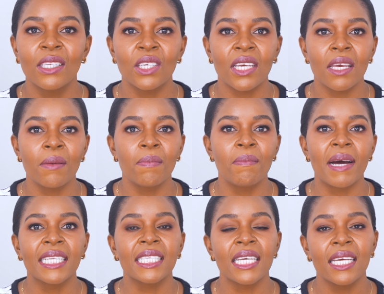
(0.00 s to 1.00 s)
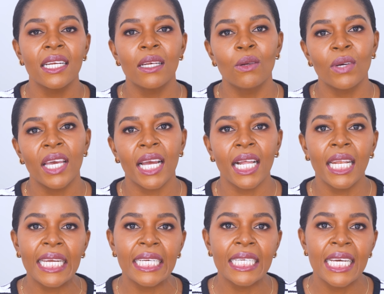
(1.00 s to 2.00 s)
to keep my skin looking
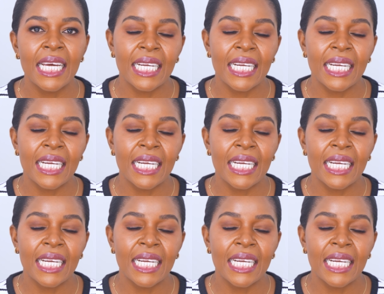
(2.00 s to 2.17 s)
clean,